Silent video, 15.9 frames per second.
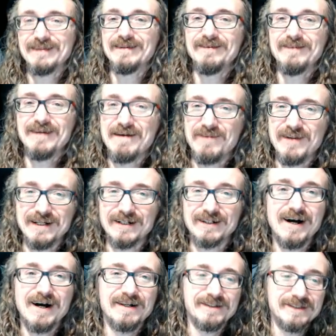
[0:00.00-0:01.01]
we have like a
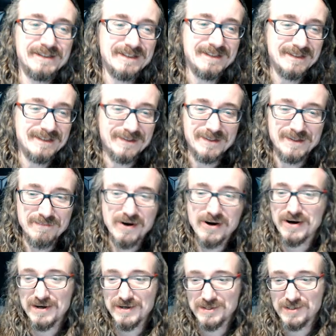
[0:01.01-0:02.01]
colony on
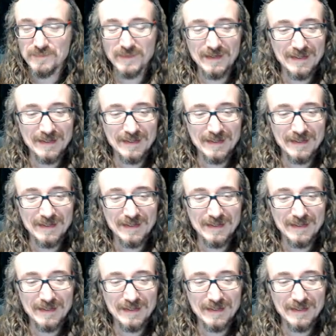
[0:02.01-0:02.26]
Mars.